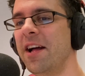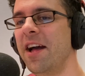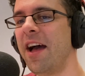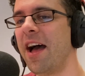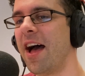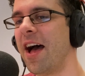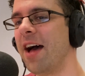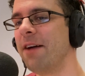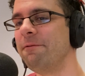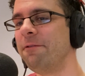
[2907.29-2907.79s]

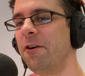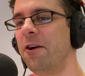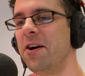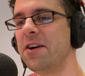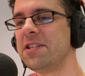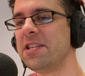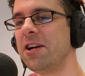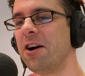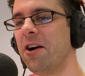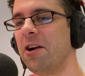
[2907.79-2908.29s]
And
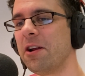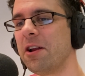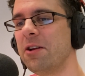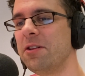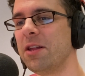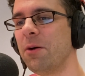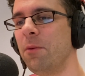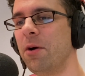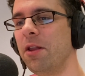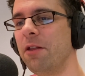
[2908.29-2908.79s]
Variety argued
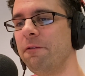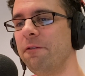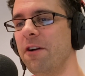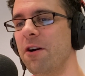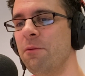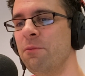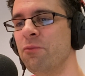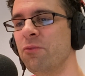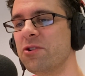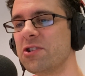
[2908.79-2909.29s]
that while the
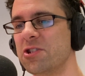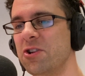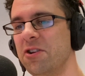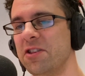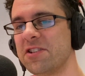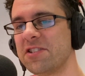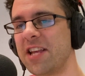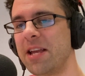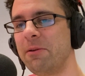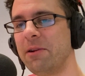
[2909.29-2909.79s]
film was not in
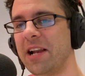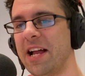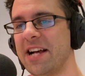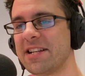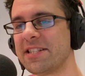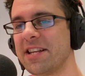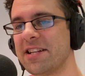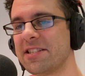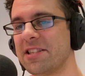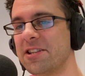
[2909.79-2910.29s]
the same
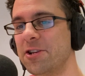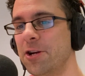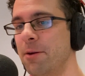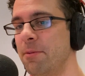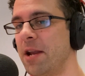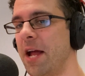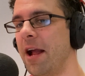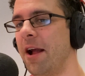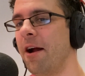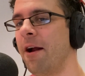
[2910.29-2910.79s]
class as The
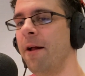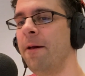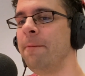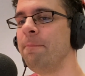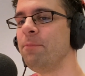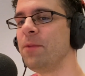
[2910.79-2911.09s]
Terminator,